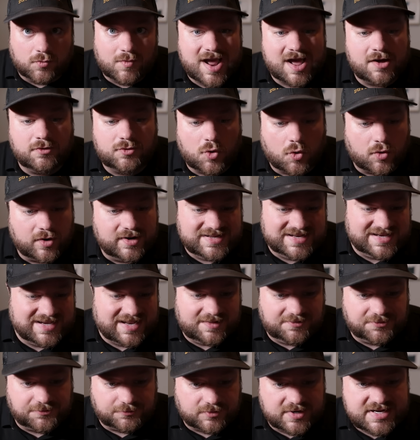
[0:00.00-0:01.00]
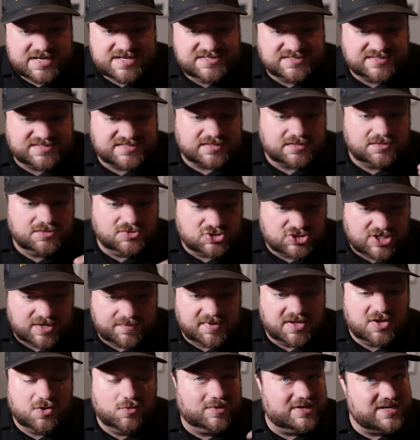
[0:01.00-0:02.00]
around R D N A three's G
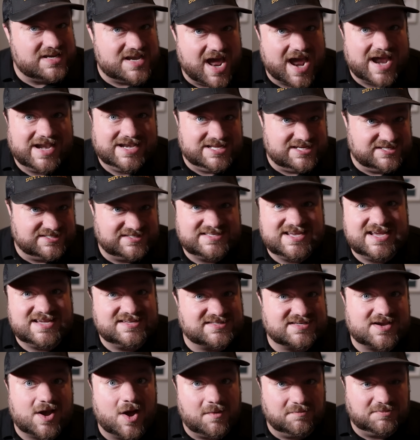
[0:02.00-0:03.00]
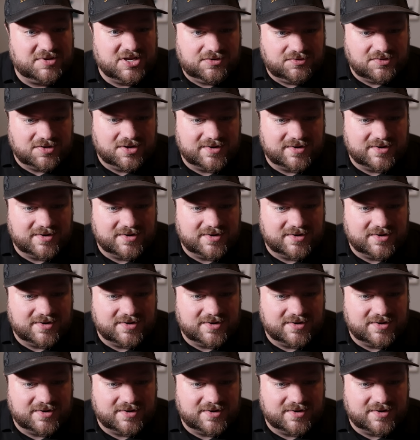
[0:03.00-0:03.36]
P U with ninety-six compute